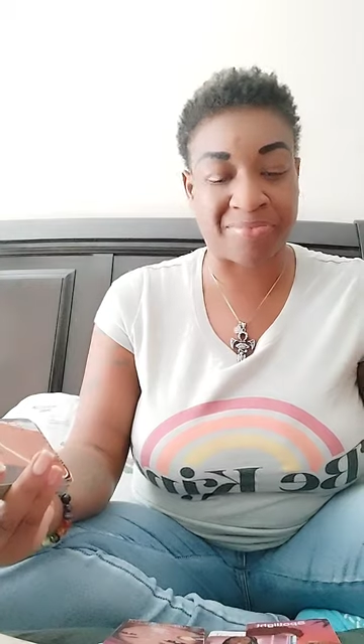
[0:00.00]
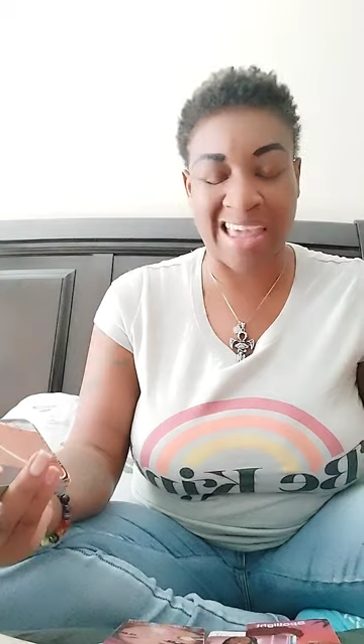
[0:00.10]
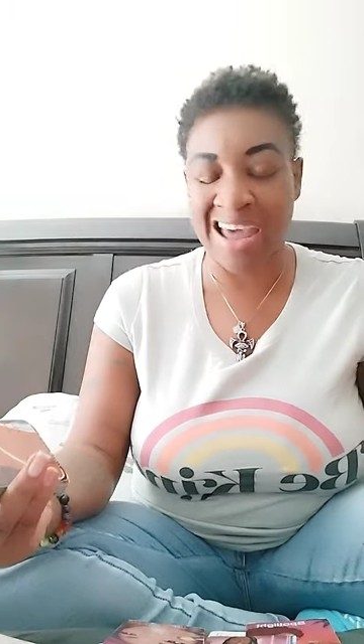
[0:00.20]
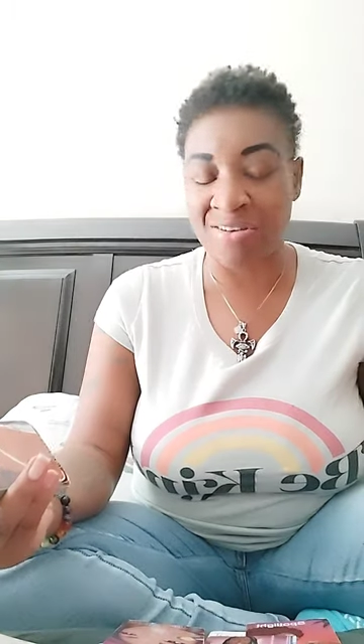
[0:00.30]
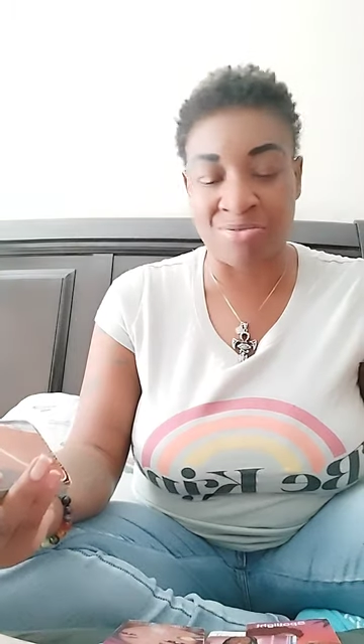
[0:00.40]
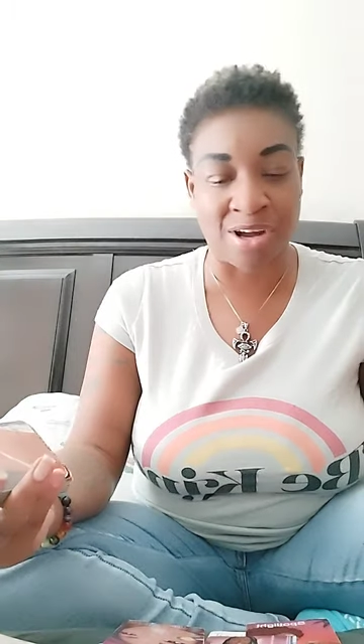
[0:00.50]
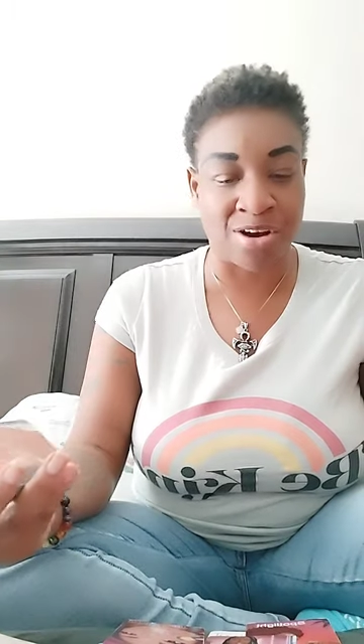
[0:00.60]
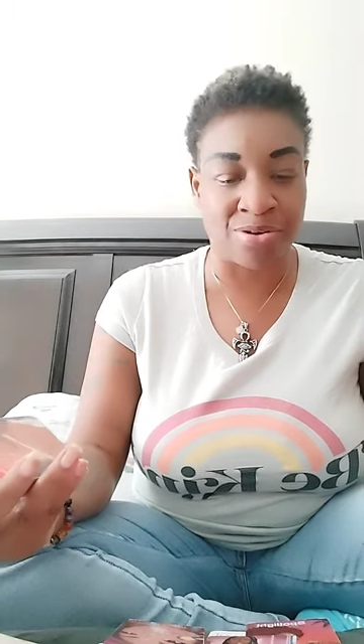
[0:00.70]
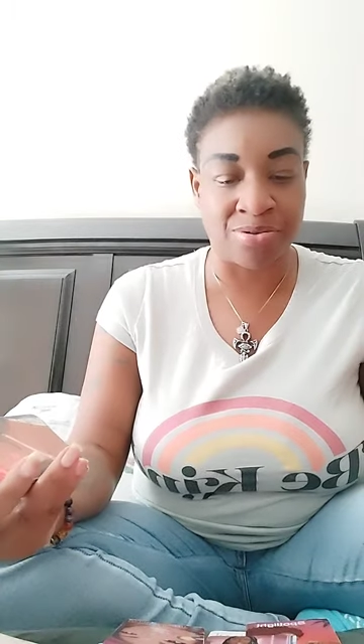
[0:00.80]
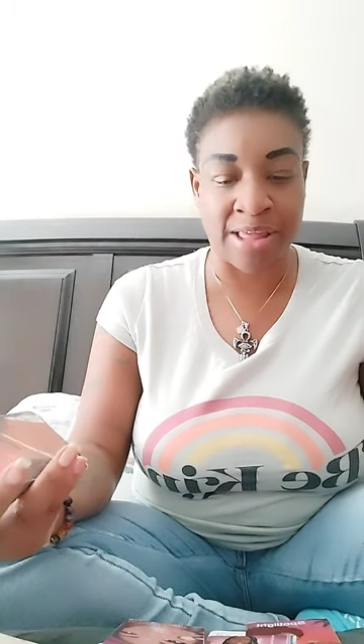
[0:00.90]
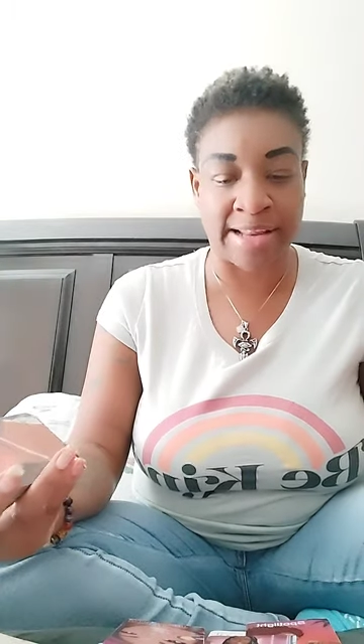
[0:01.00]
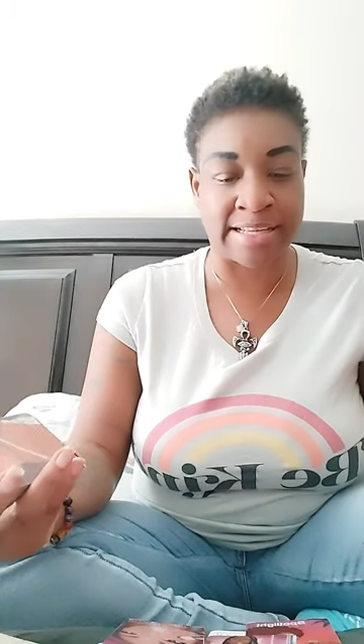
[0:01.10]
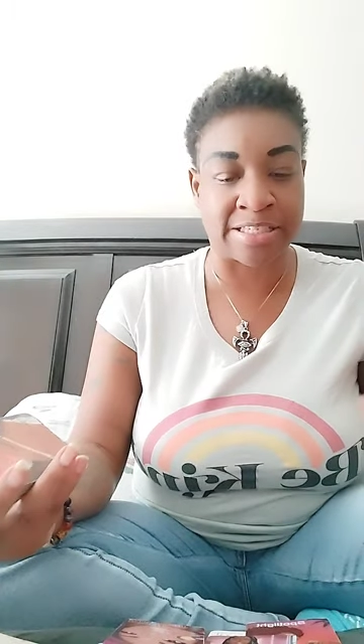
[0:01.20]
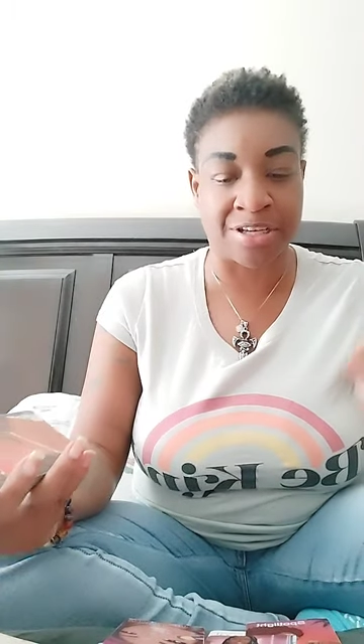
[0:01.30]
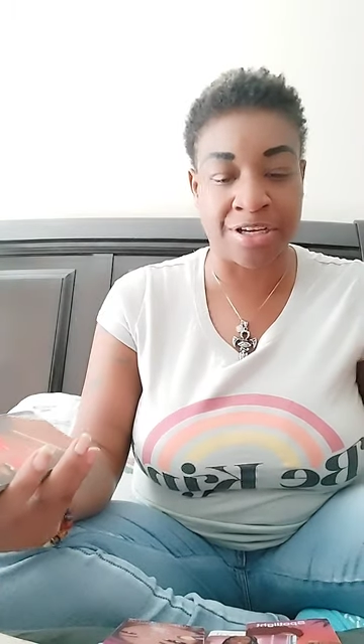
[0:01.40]
I don't know, that
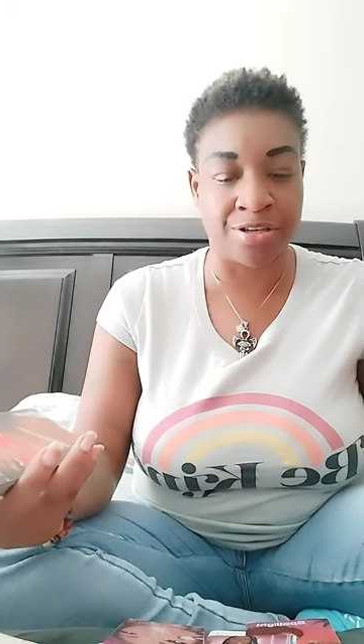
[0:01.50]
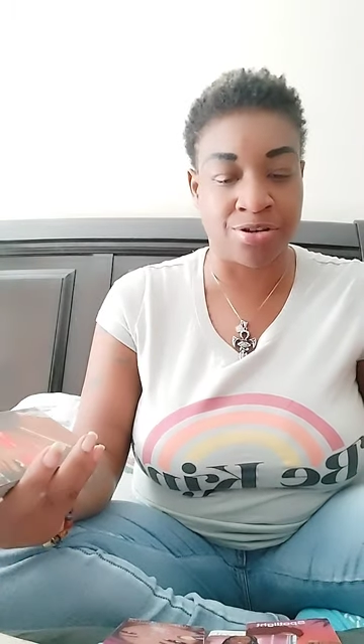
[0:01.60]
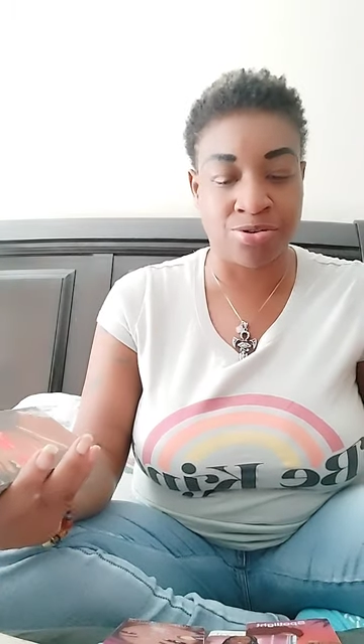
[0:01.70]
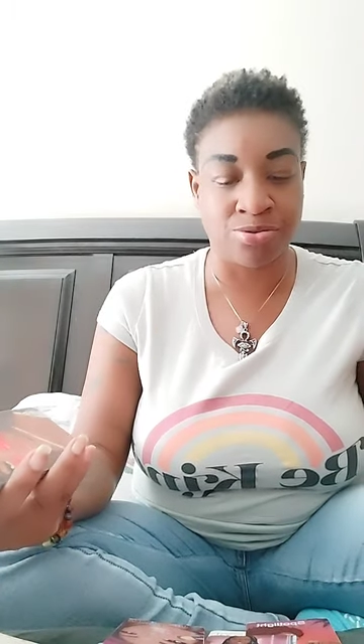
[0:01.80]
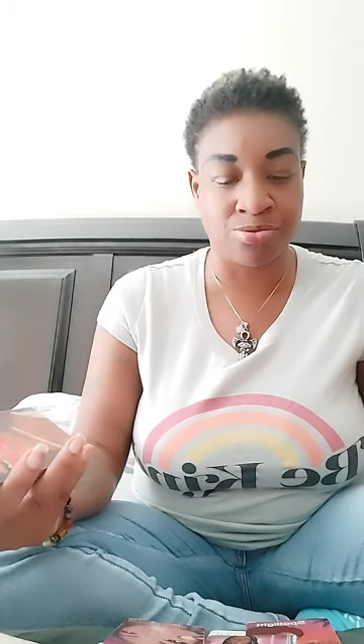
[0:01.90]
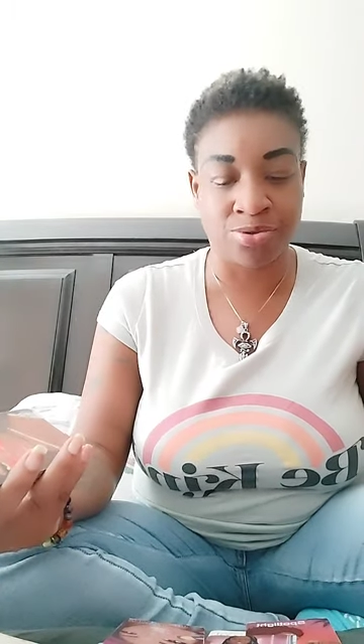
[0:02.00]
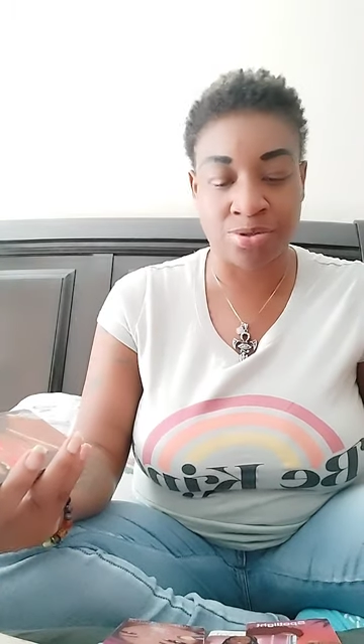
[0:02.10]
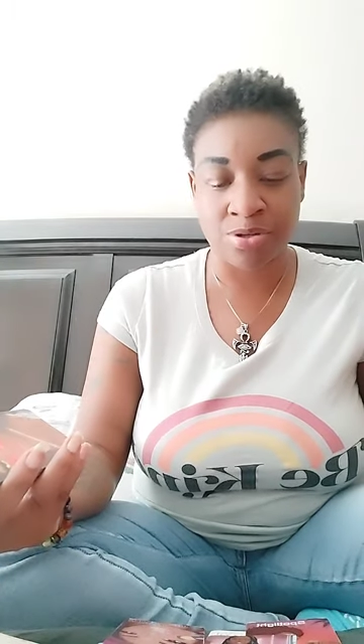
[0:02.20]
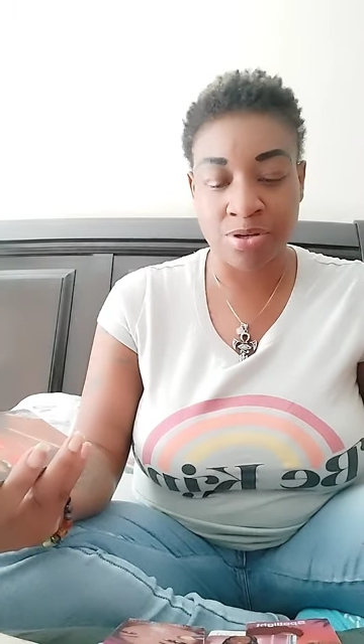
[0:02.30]
this good news